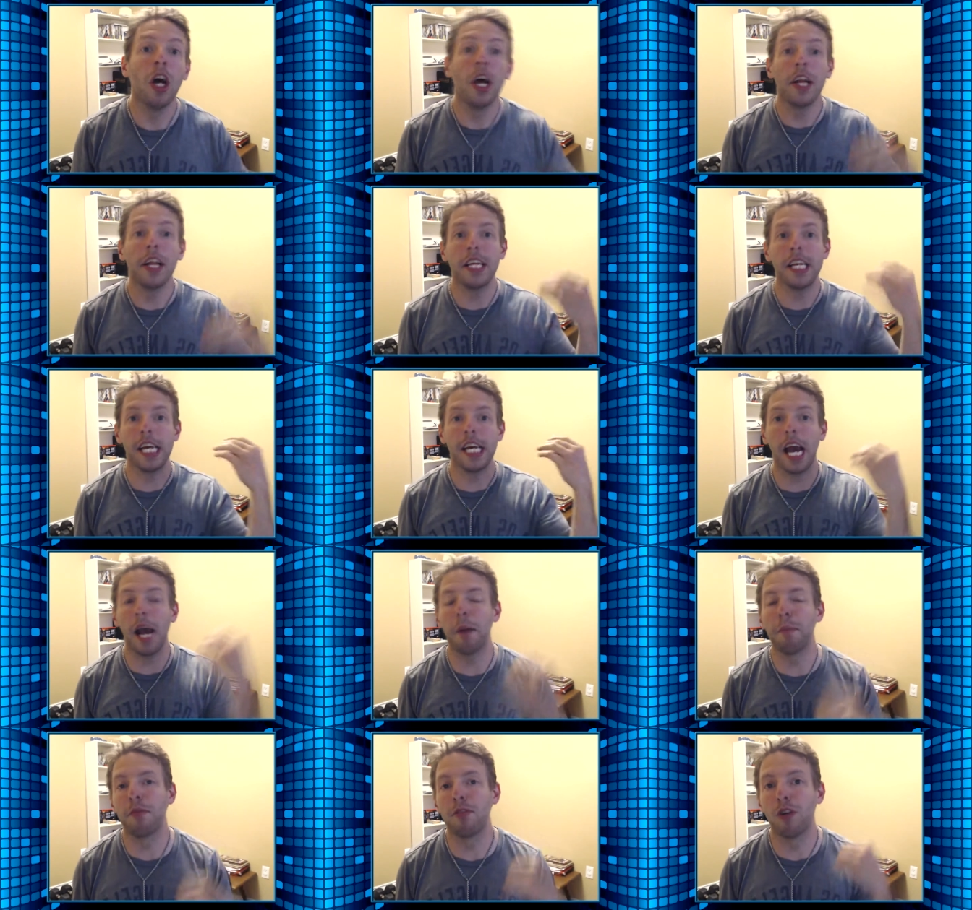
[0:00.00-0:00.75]
The
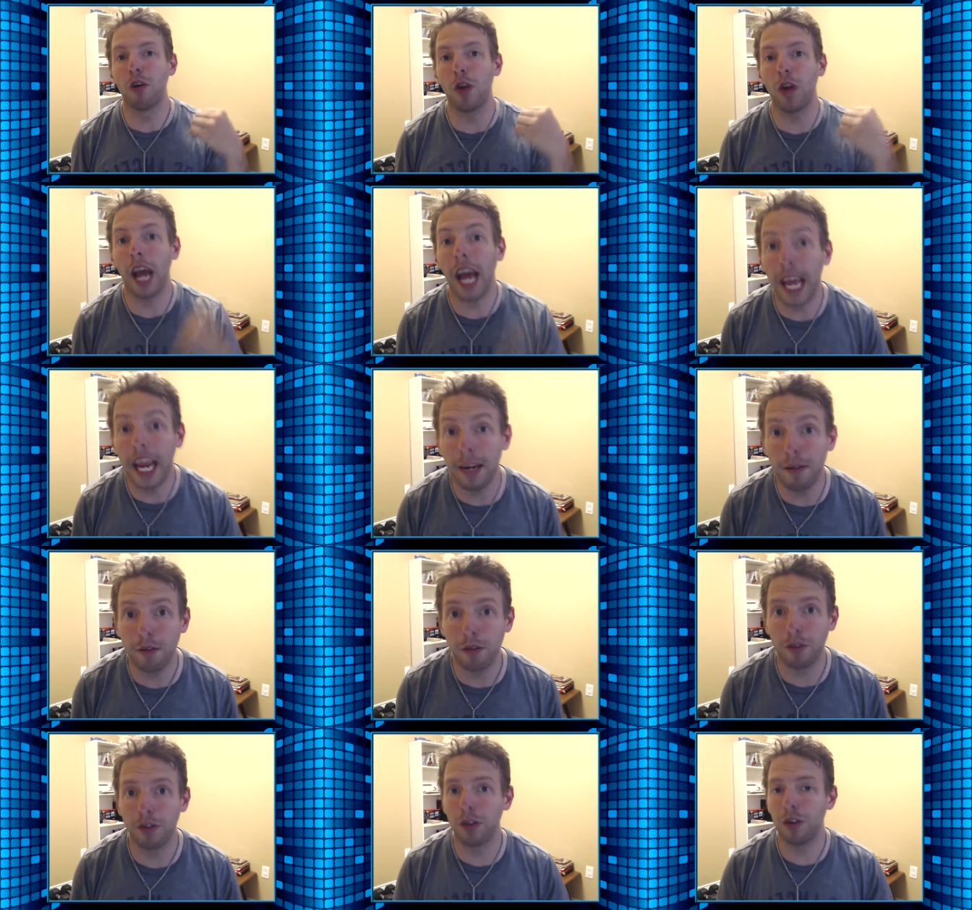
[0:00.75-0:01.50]
episode 8
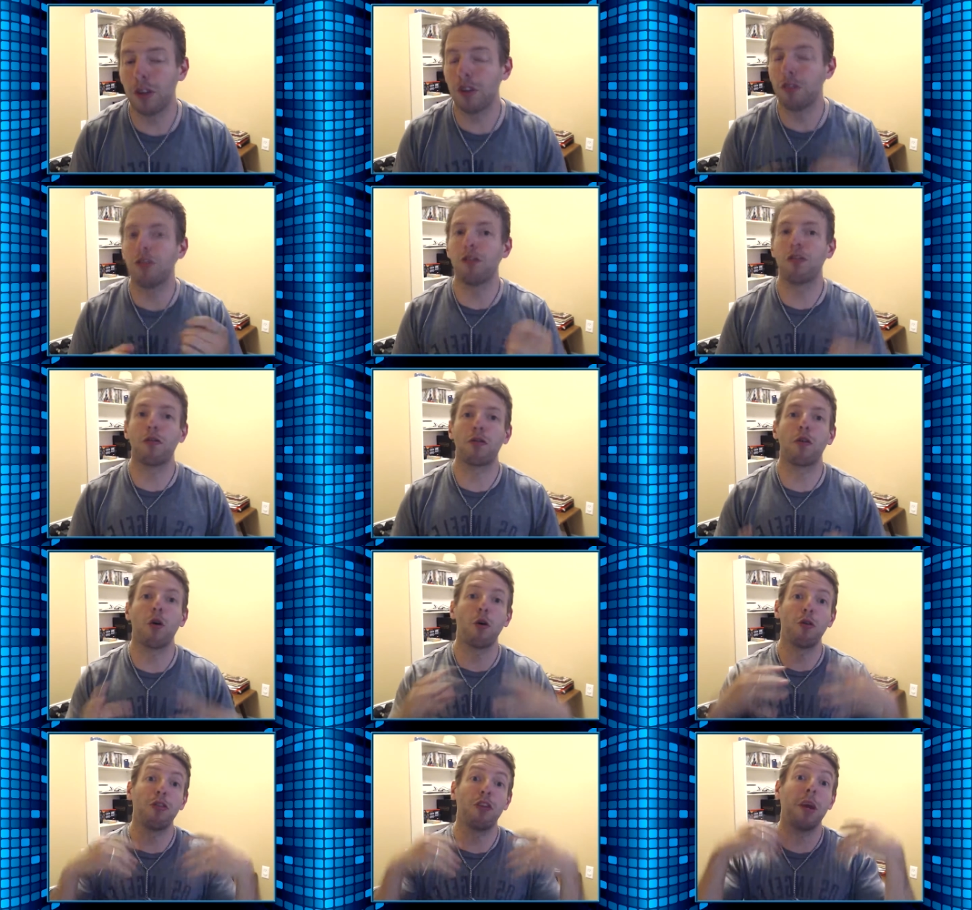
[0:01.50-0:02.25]
review, this is of
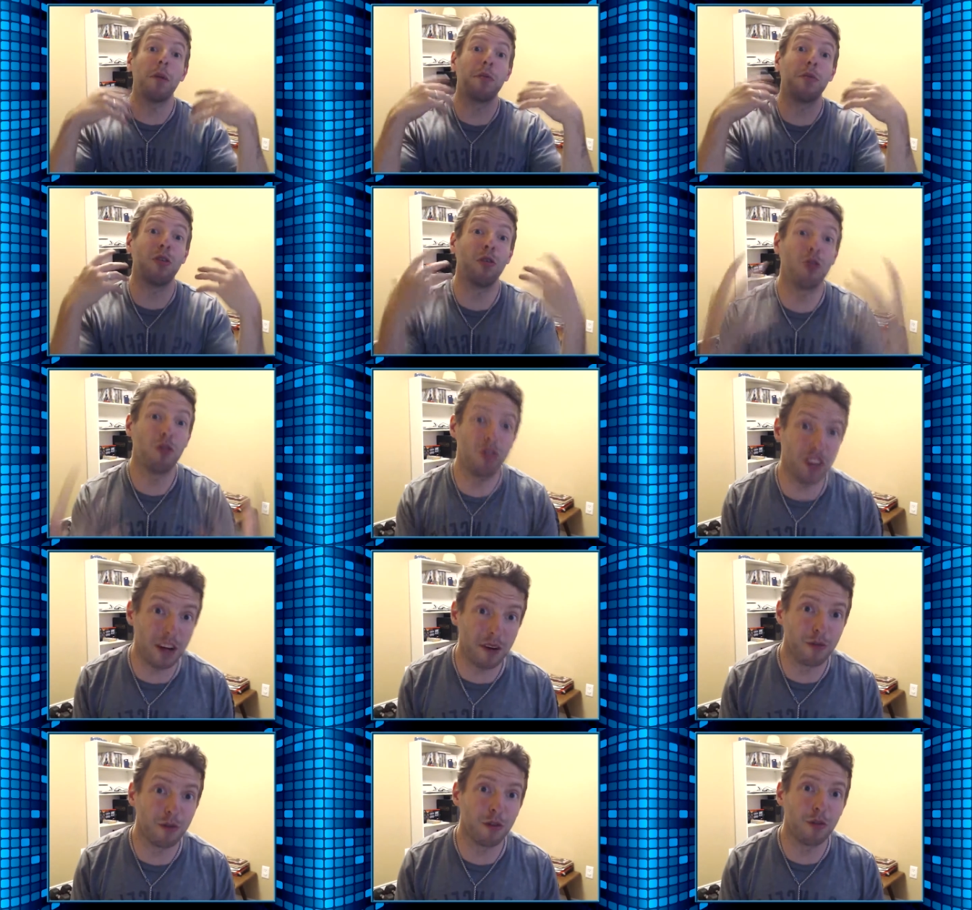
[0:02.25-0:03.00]
course the episode
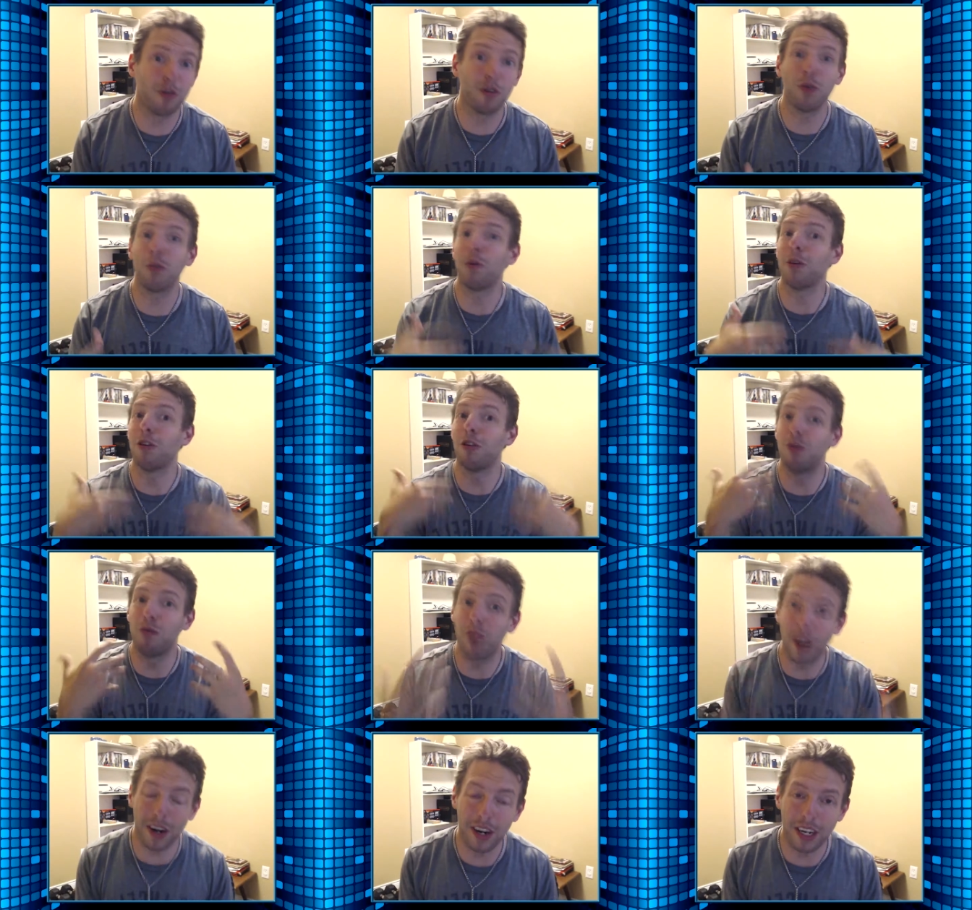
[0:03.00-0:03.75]
7 review, which is
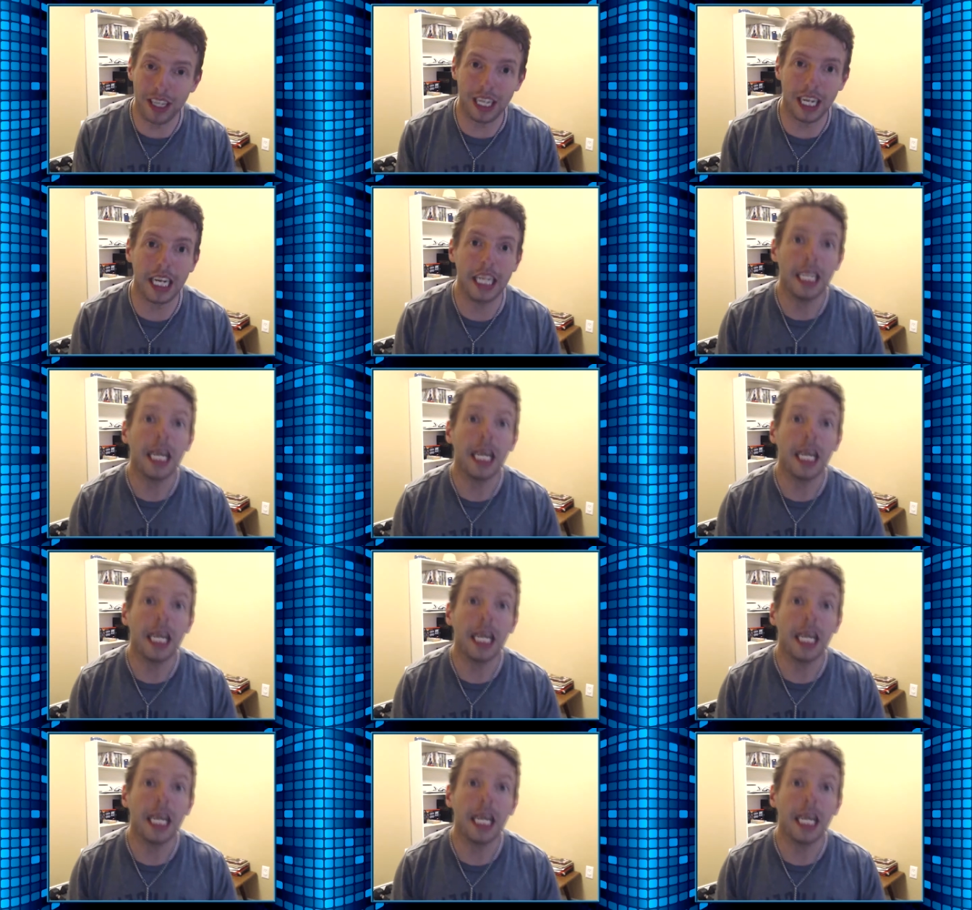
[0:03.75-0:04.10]
very late.